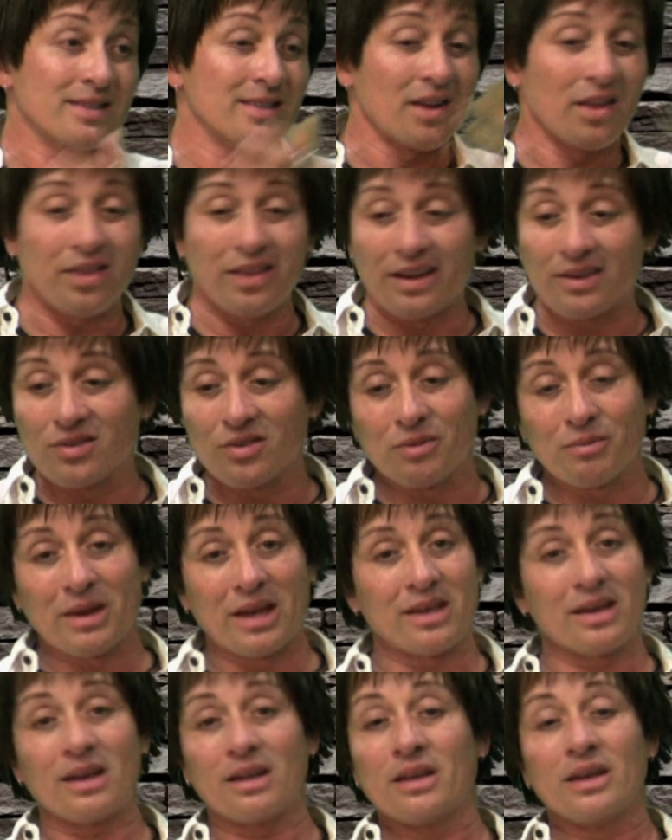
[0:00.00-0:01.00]
It's another thing too,
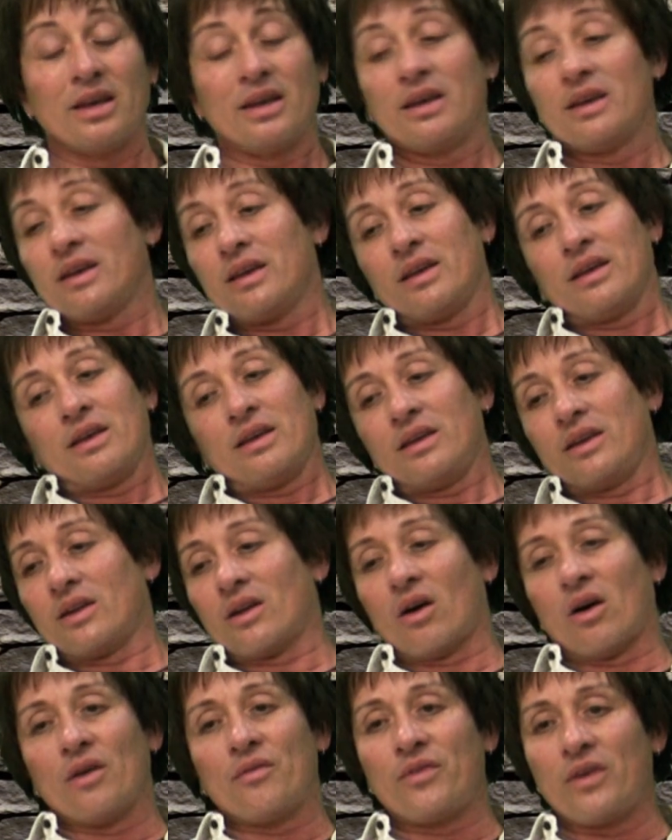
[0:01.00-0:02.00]
man.
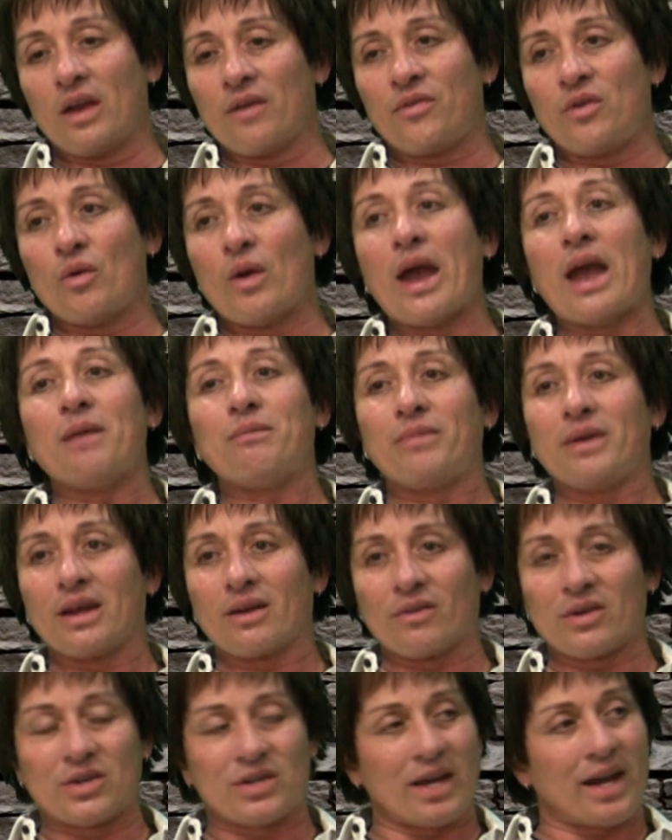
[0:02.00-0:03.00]
If you hate
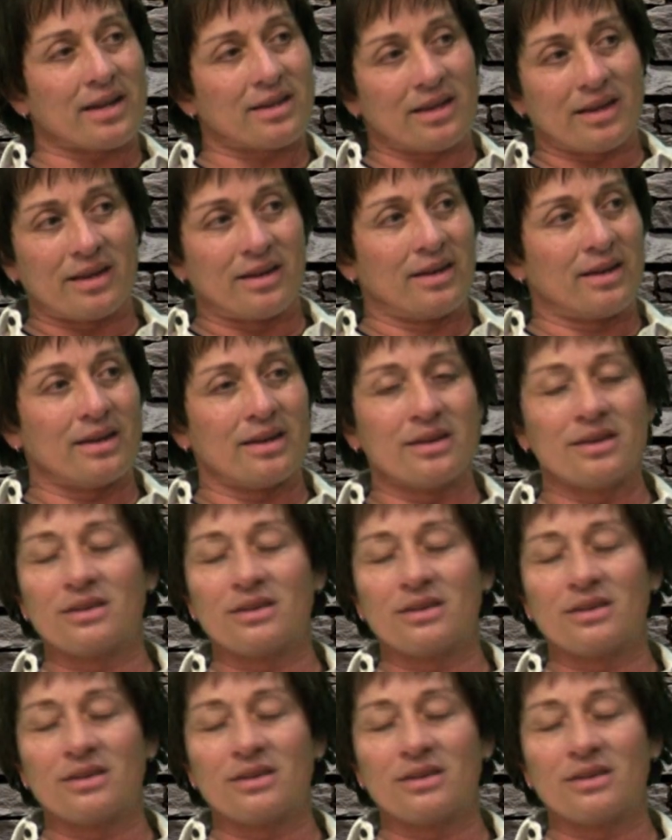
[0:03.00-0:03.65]
being rejected,